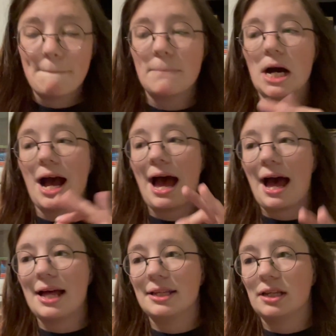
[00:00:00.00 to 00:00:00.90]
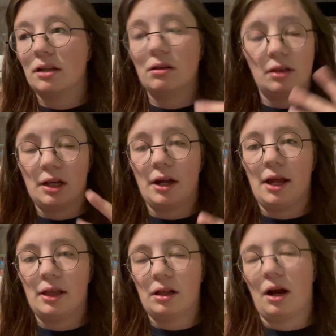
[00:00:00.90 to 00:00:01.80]
but as a
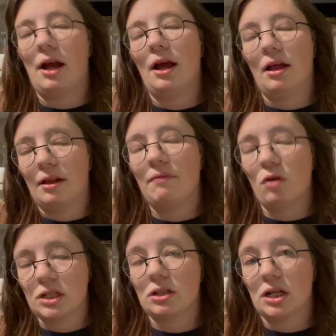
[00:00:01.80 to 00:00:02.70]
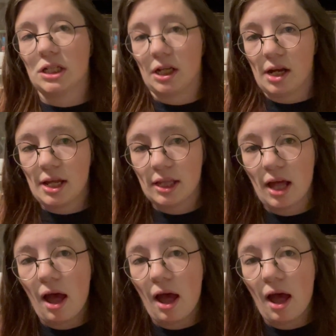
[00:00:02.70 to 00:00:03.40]
series, it's a 4-star series.